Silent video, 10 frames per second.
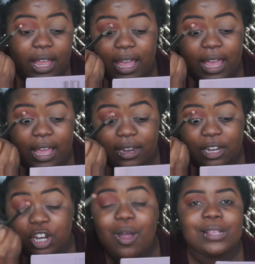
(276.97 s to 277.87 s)
And
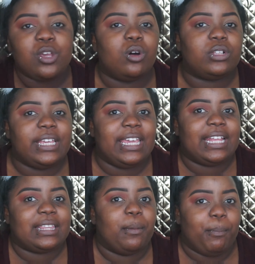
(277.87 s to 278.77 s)
you know, I totally get
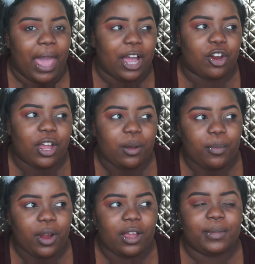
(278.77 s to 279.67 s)
like the background
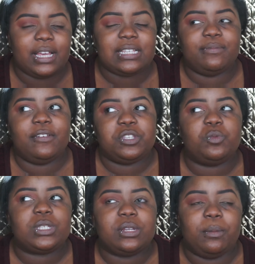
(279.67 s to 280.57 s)
part, because I mean, if
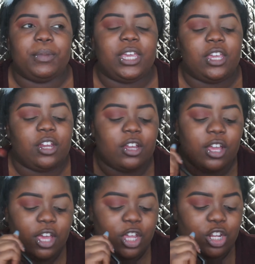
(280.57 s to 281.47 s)
someone's gonna be here,
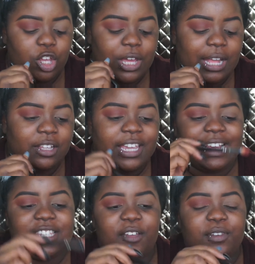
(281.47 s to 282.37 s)
you know, you gotta look
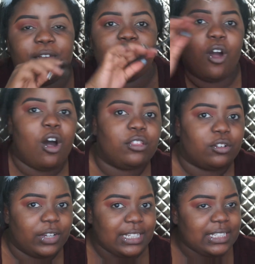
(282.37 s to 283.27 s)
at safety for all the
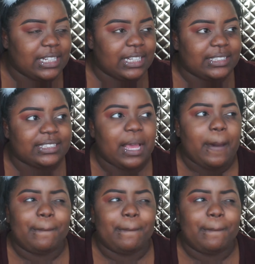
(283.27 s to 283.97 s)
residents.